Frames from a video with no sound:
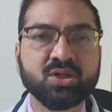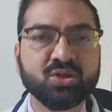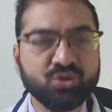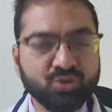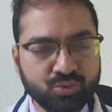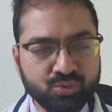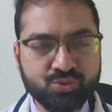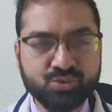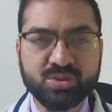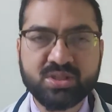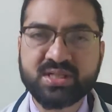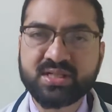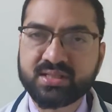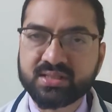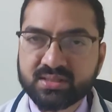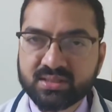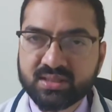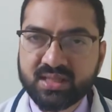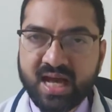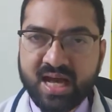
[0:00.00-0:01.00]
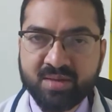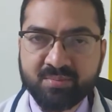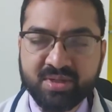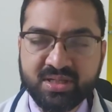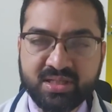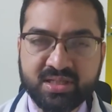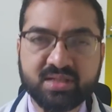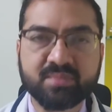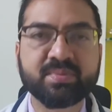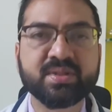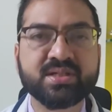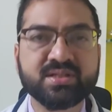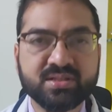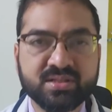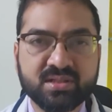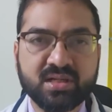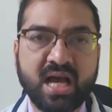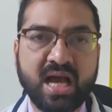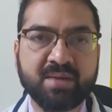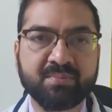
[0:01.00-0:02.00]
Usually it is a diabetic
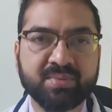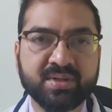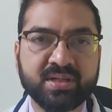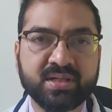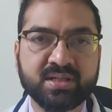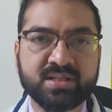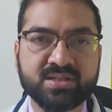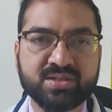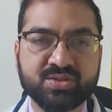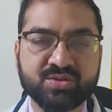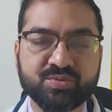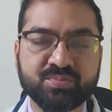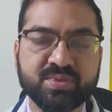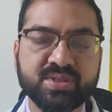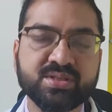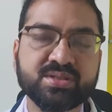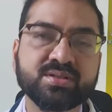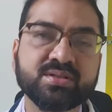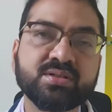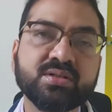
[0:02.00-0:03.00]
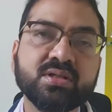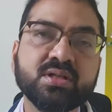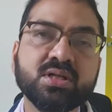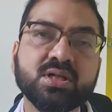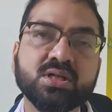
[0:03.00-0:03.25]
patient, hypertensive patient.